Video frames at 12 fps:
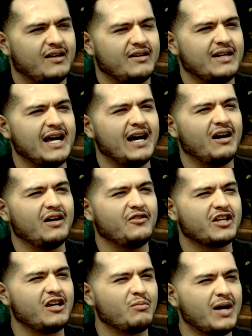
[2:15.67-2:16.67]
Now, if
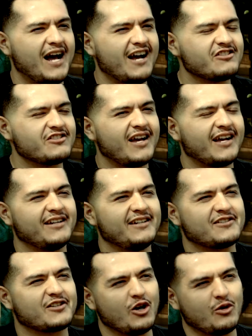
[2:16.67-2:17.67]
you keep hashtagging
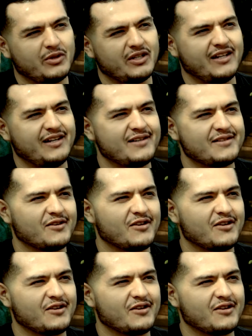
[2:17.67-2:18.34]
these companies